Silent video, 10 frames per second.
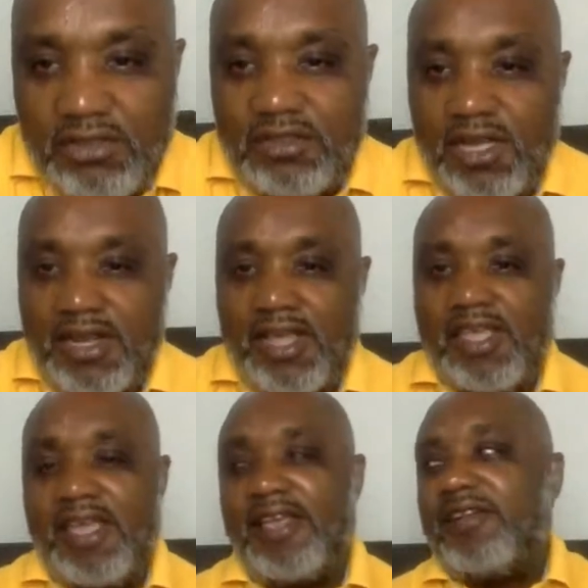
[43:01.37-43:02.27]
know, and I
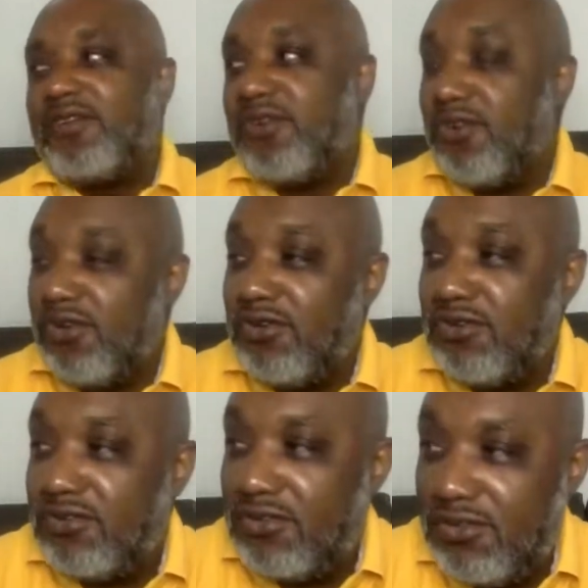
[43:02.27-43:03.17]
can't
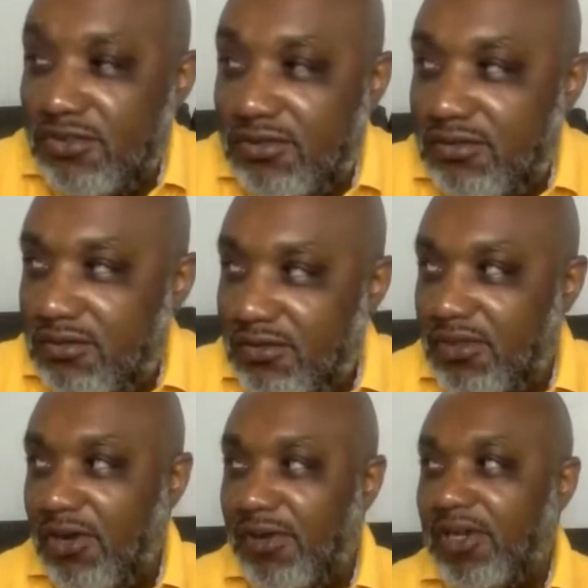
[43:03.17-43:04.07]
grow
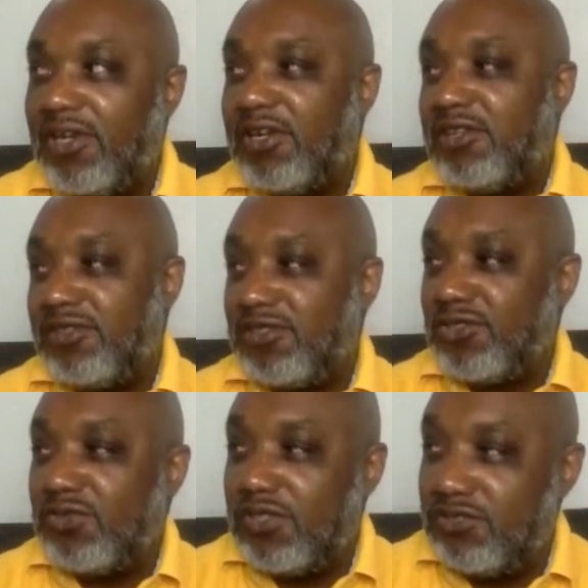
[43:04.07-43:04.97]
or herd to
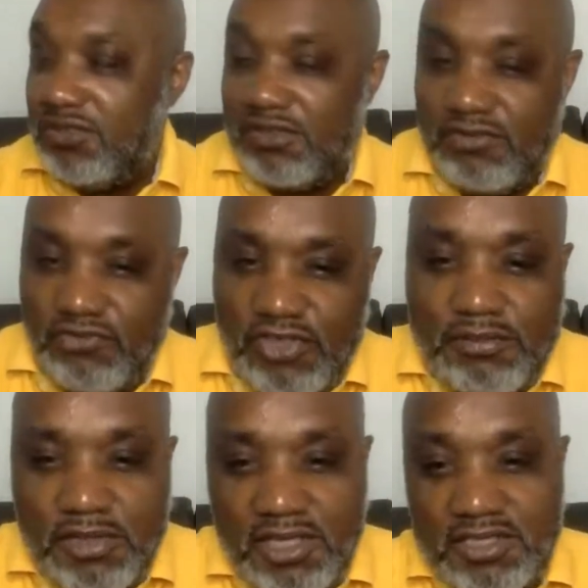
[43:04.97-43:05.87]
200
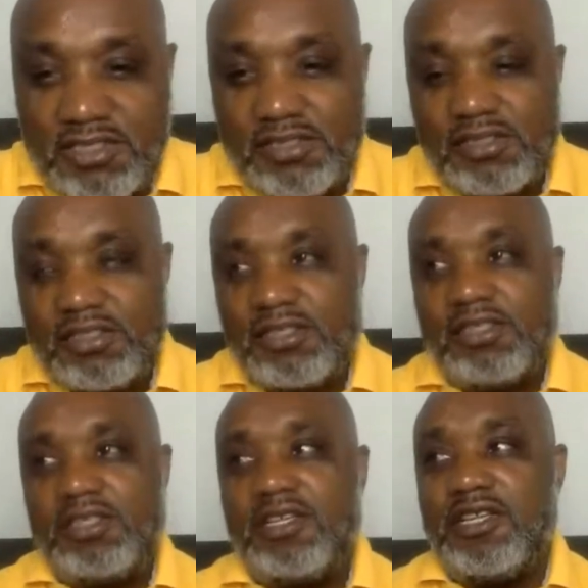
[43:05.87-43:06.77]
females
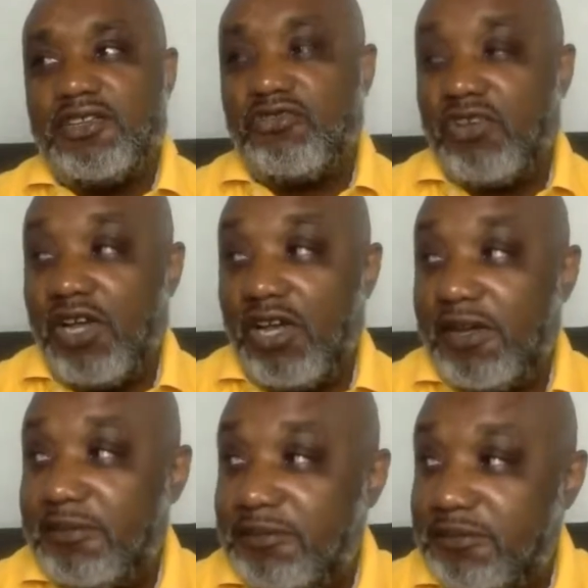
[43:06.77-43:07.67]
if
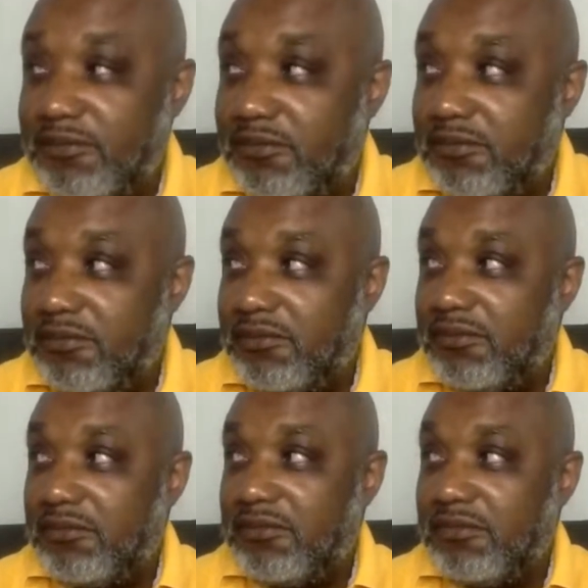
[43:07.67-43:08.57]
um
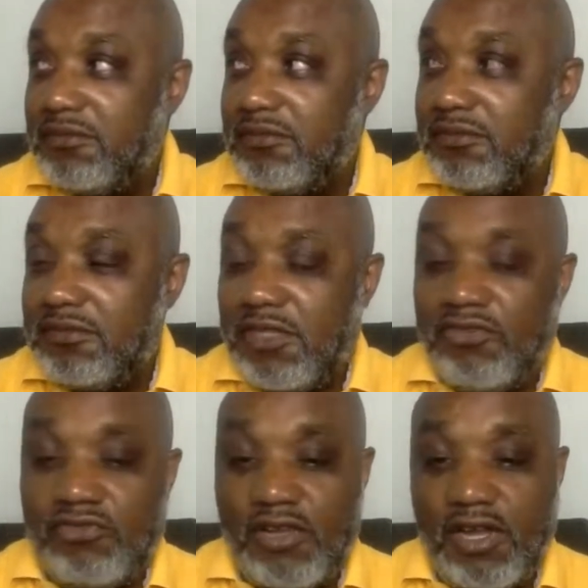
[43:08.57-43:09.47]

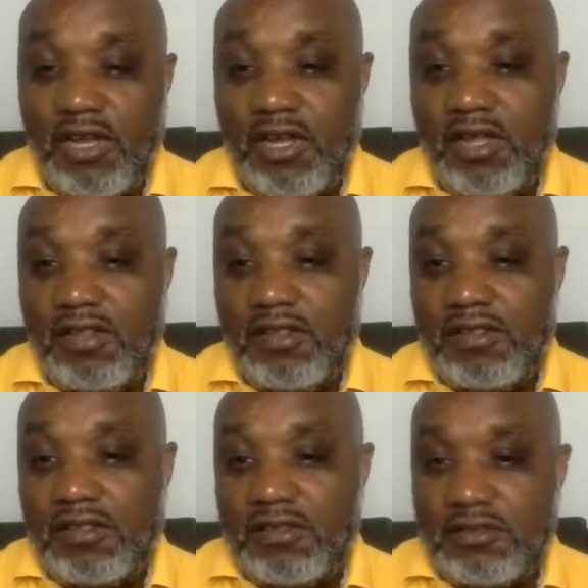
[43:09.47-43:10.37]
if uh,
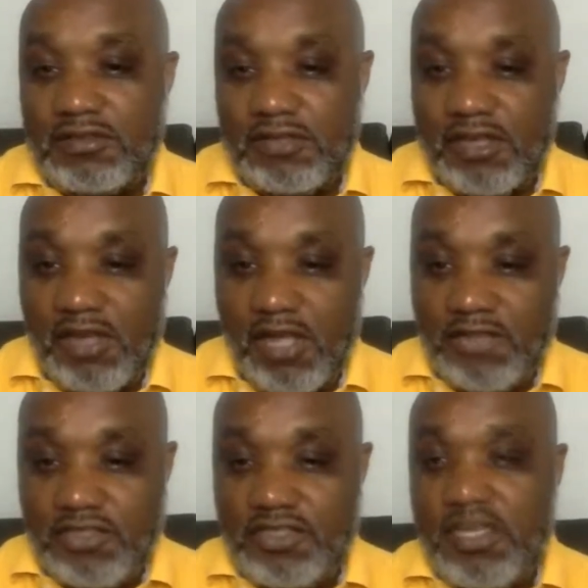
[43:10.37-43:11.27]
they're
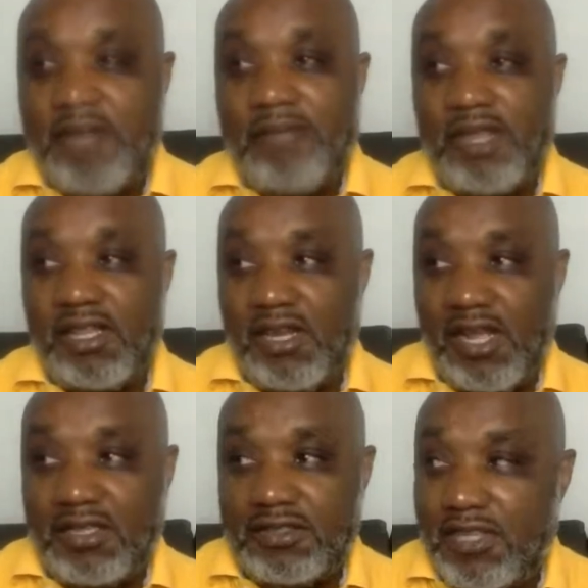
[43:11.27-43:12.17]
all just there milking
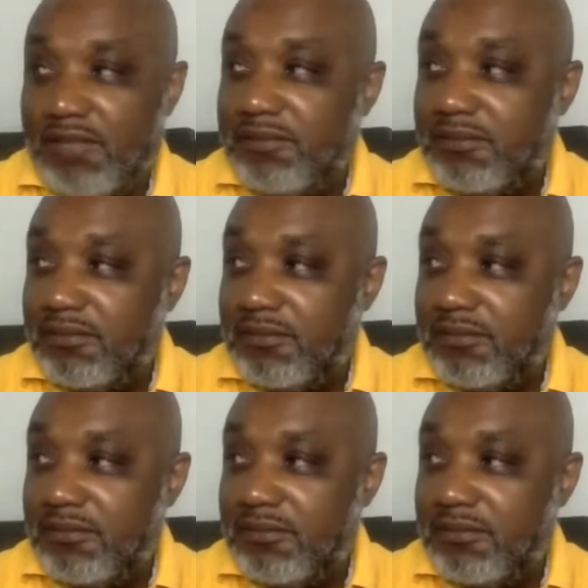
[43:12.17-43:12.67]
all the time.